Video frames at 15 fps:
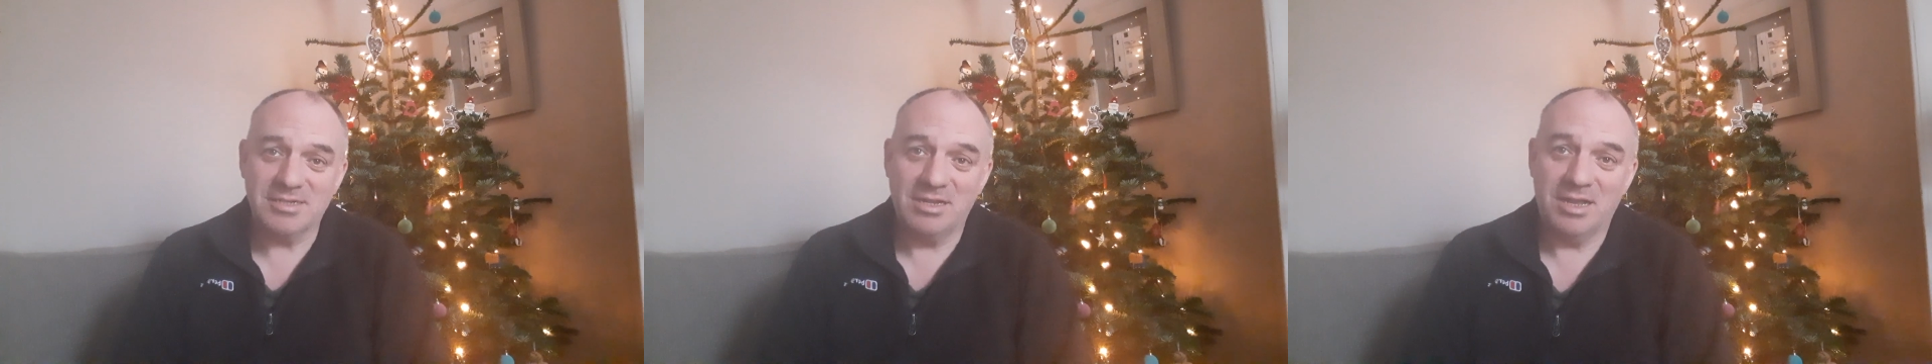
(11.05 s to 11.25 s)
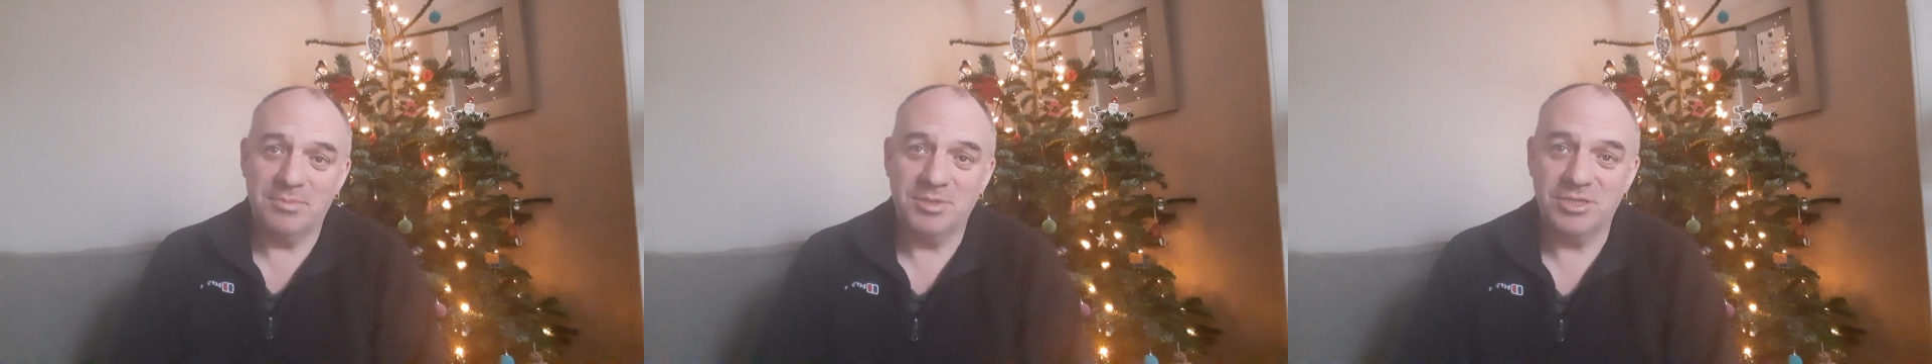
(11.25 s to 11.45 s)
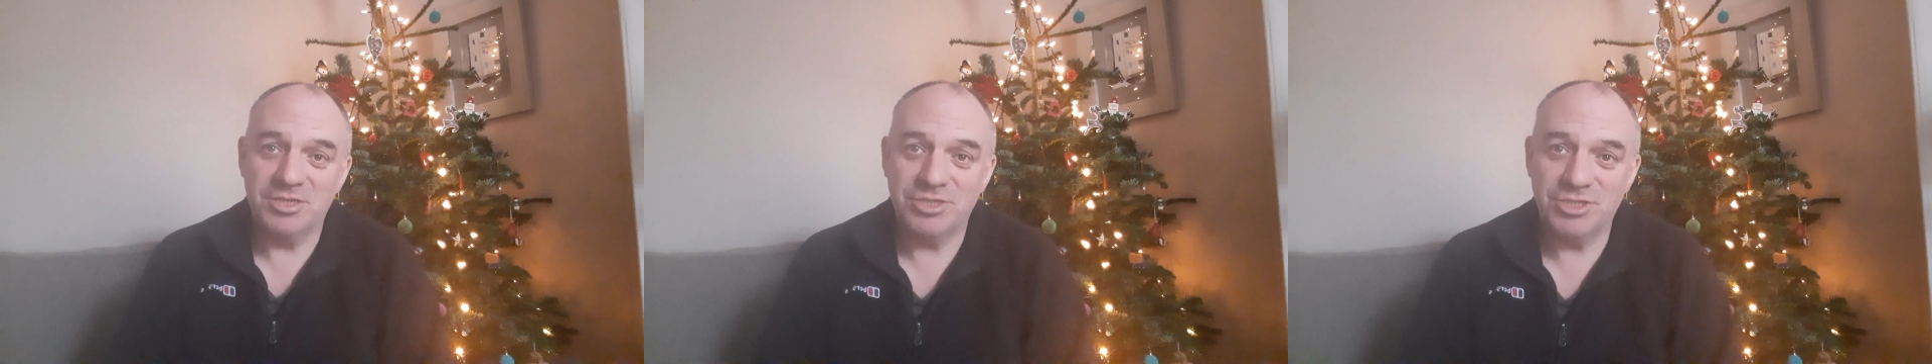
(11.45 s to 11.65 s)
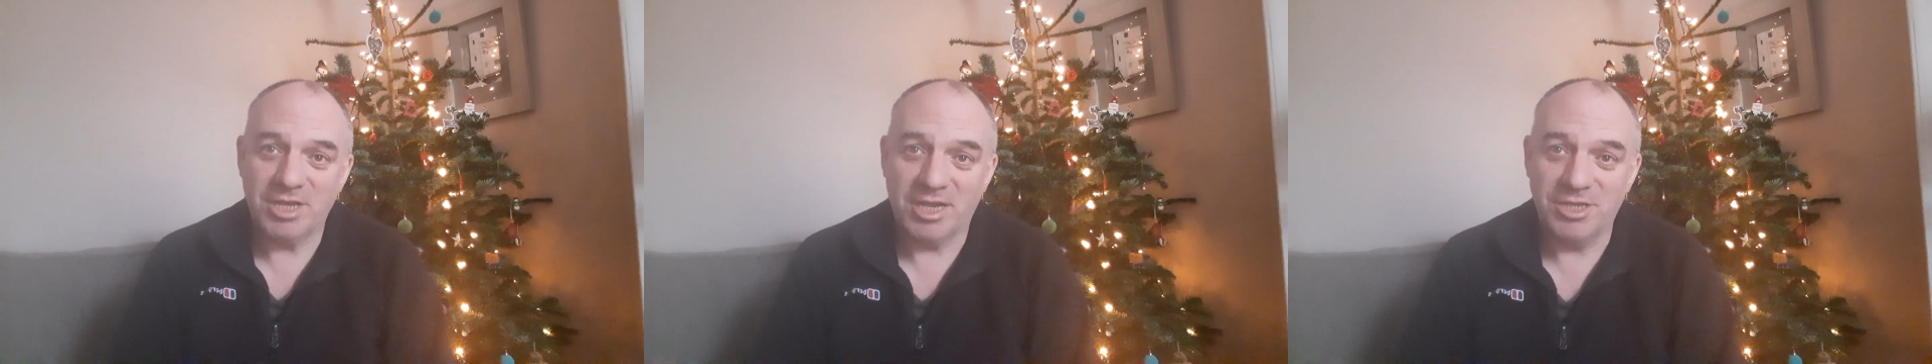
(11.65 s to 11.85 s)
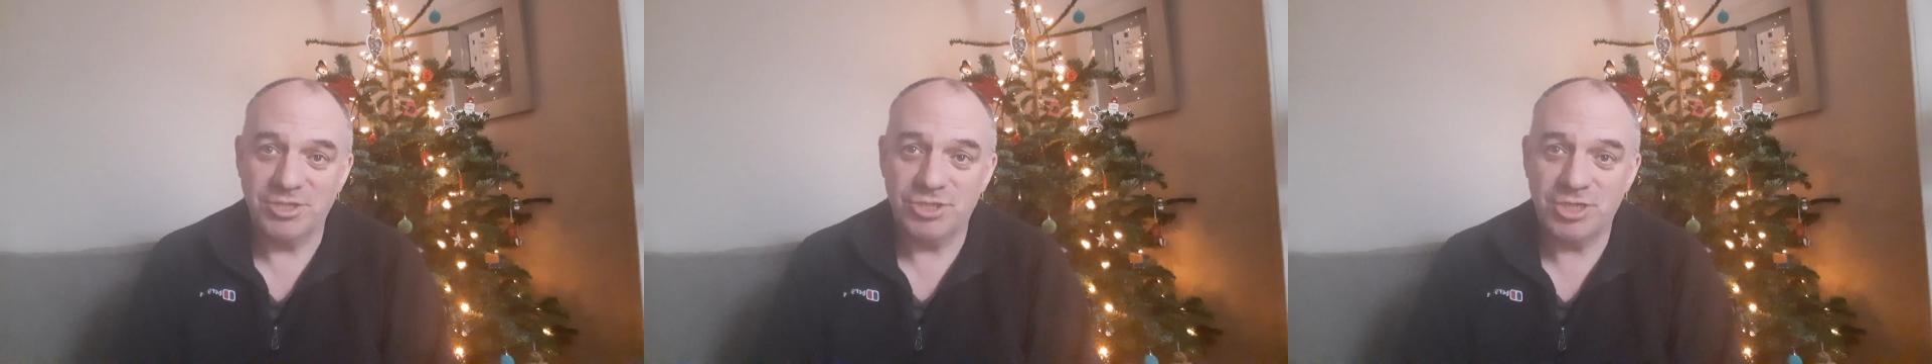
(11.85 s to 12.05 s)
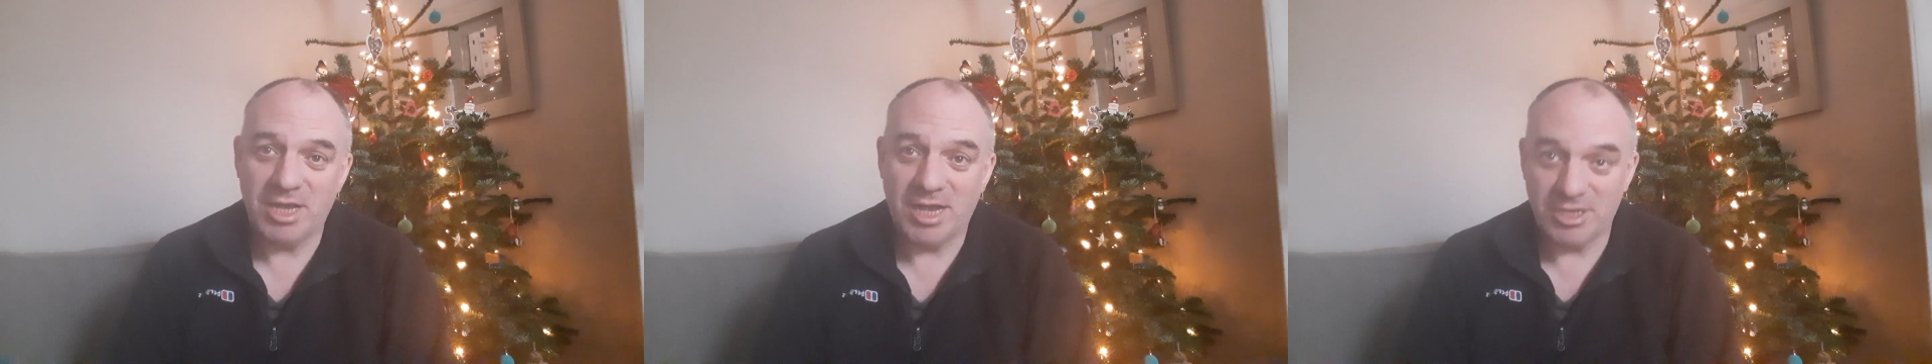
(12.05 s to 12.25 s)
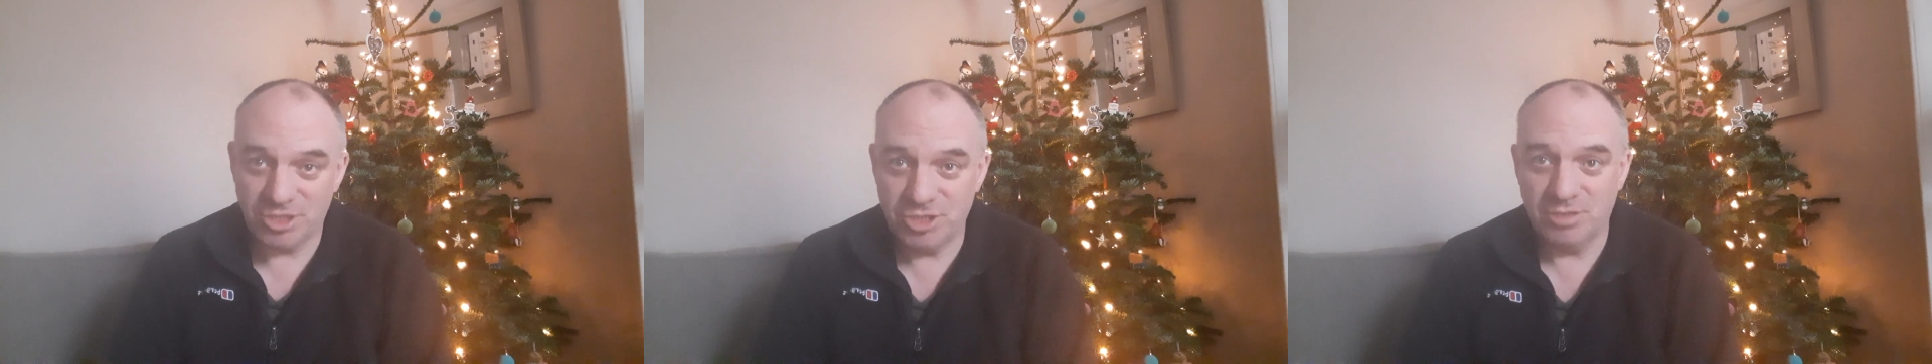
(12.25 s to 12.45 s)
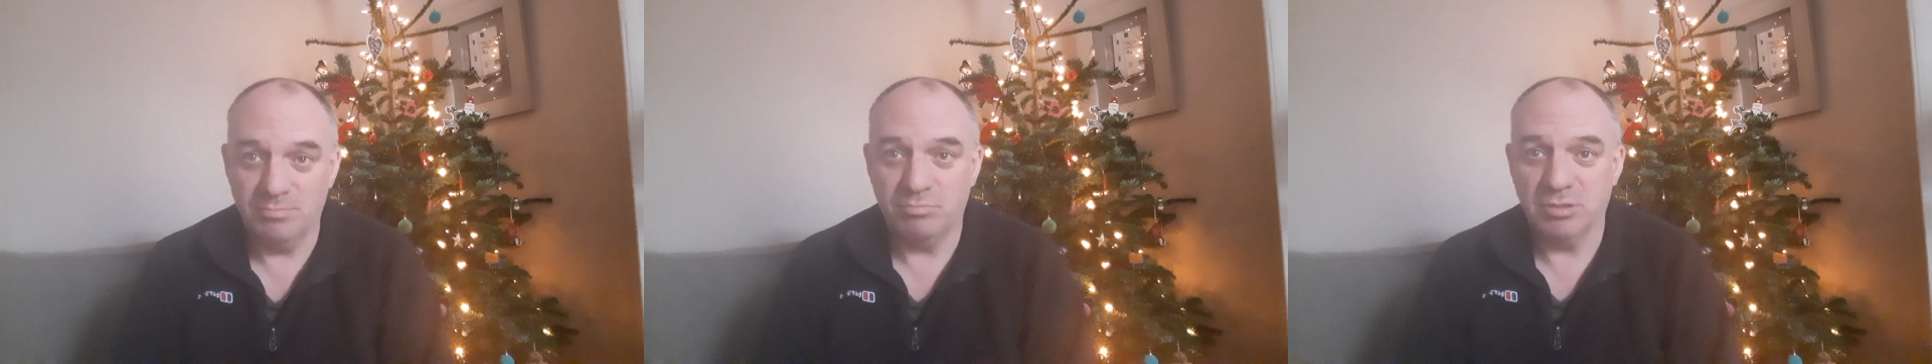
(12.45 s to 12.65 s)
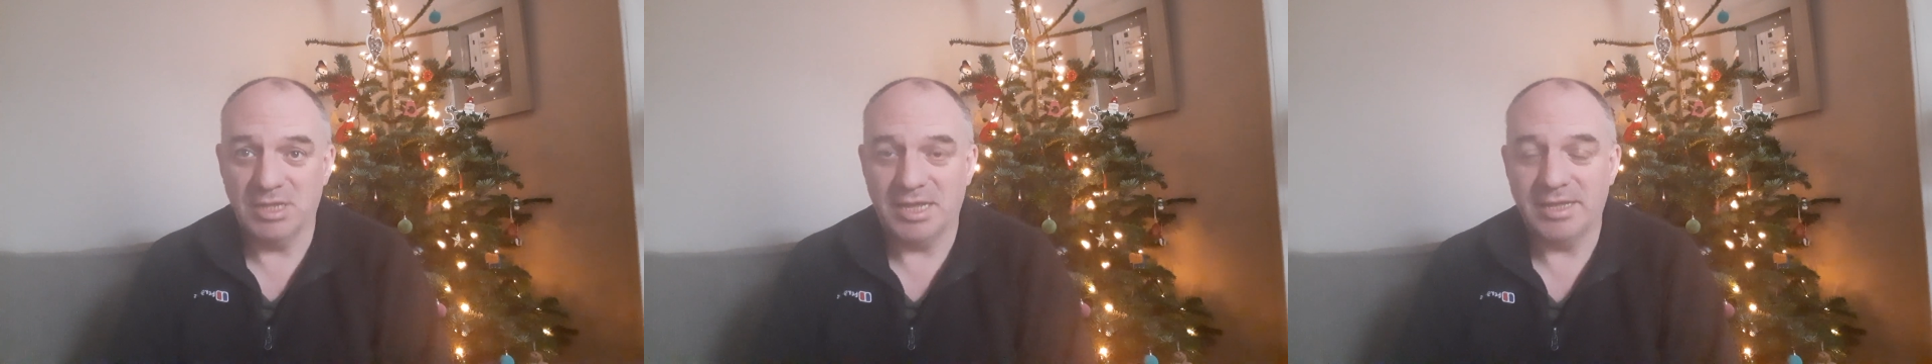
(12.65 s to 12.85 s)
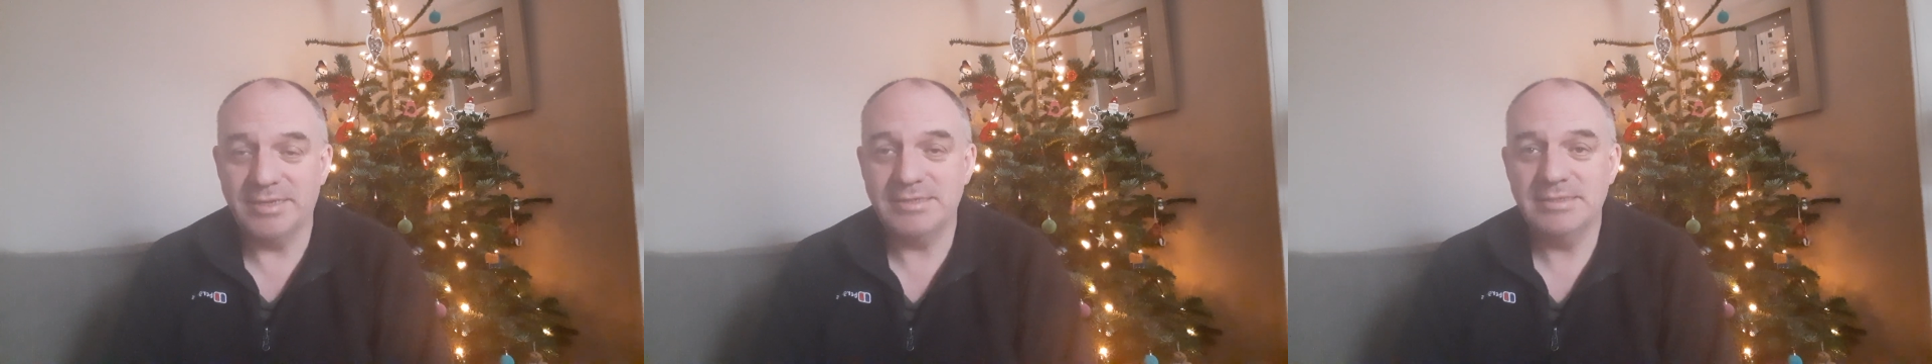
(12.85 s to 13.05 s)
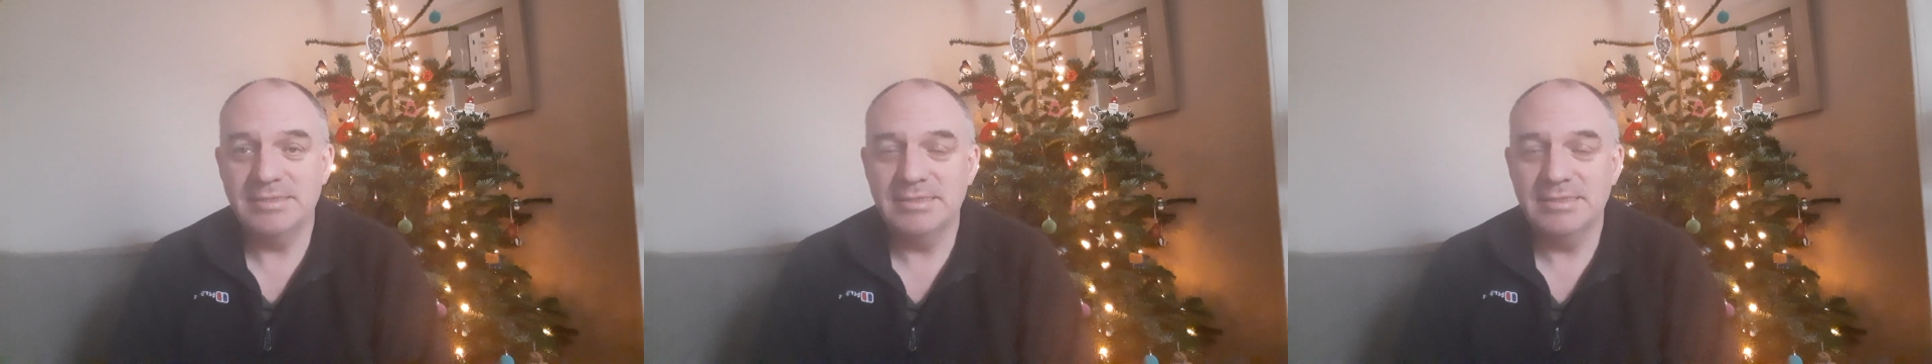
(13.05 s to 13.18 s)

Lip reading: Climate Change Action Plan,